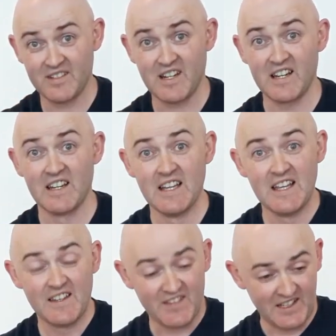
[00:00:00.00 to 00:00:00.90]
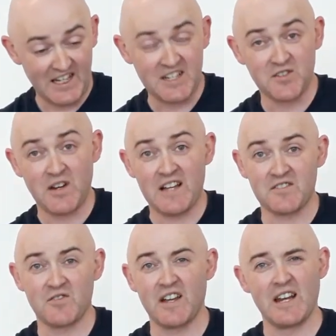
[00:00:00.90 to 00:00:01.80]
Okay? The legs are out
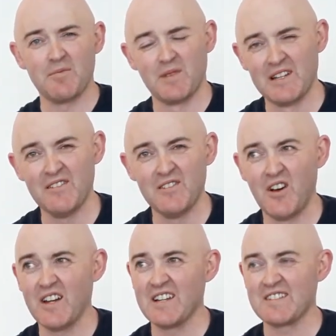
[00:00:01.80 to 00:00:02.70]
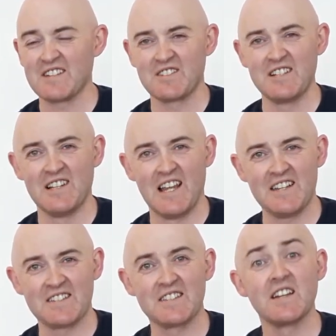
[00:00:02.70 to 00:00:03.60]
straight, and believe it or not, it's actually
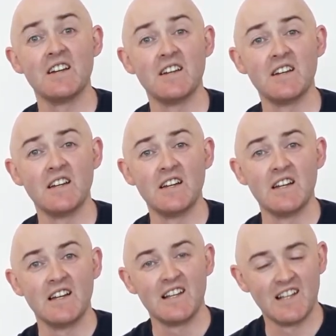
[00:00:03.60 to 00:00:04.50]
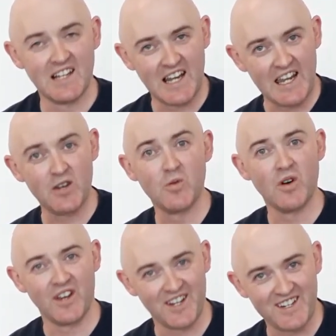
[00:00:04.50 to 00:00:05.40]
less leg
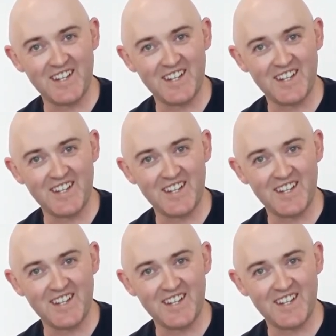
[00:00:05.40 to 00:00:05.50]
work